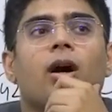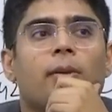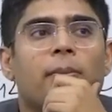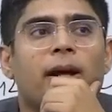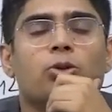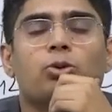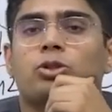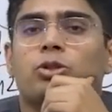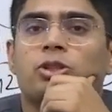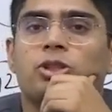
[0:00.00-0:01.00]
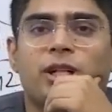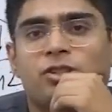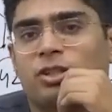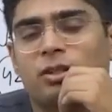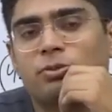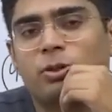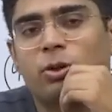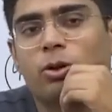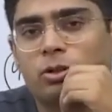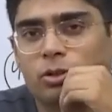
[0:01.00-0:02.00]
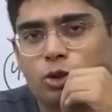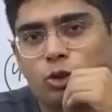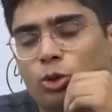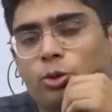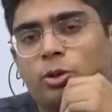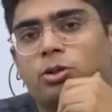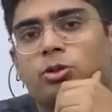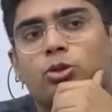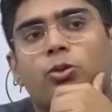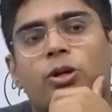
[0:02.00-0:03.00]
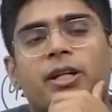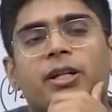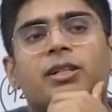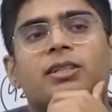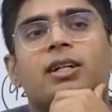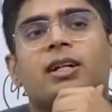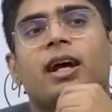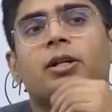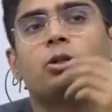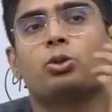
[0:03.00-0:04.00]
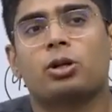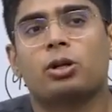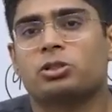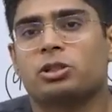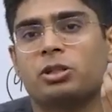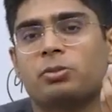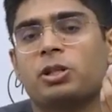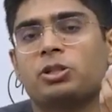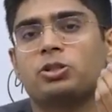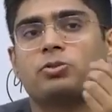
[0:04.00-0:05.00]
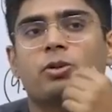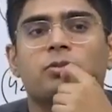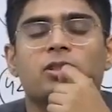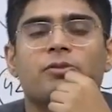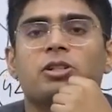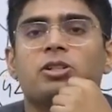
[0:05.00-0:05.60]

my notes on jet streams were not so good. So what I did is that I tore out certain pages from Savindra